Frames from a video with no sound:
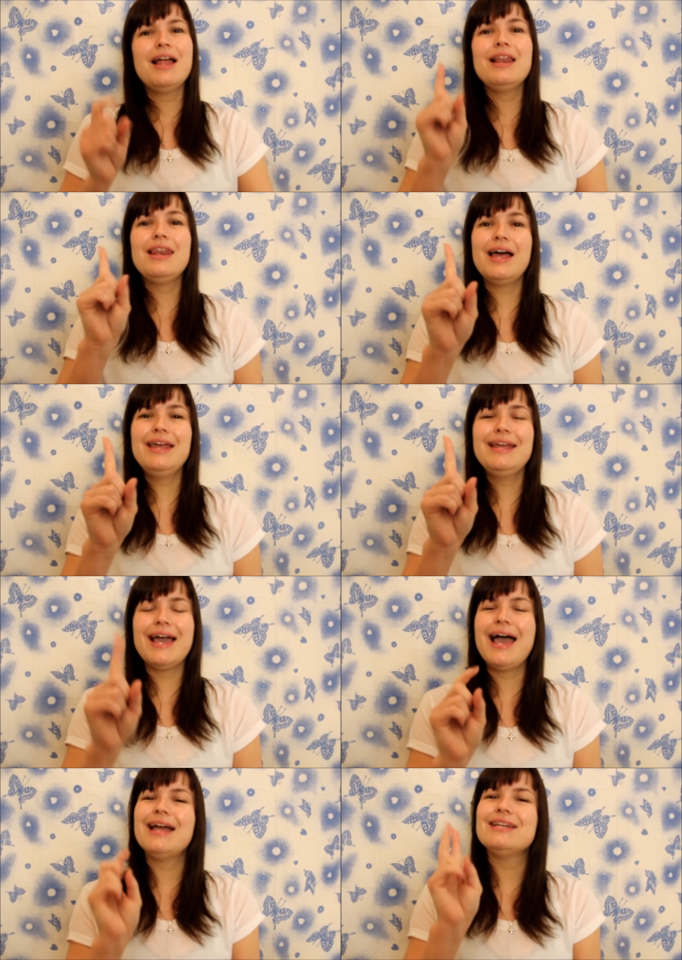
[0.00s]
like
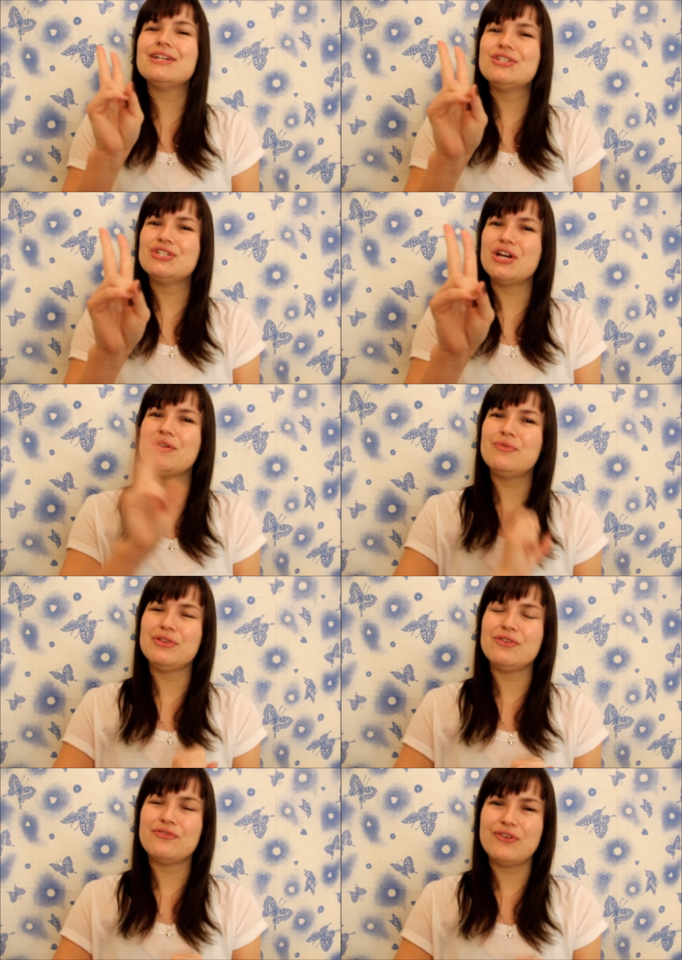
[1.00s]
and share it
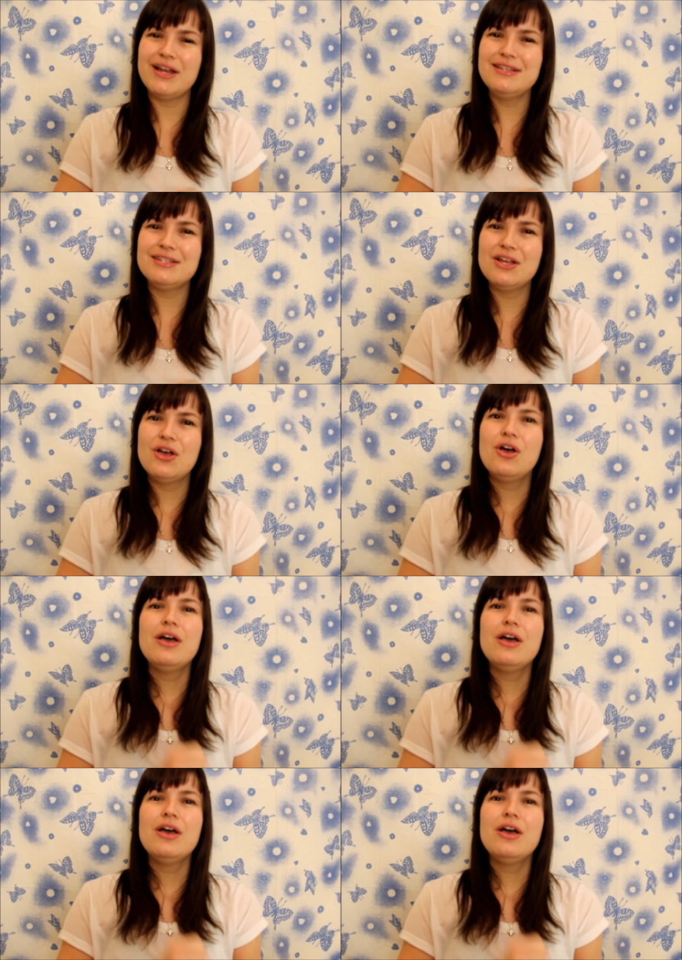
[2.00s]
with your friends.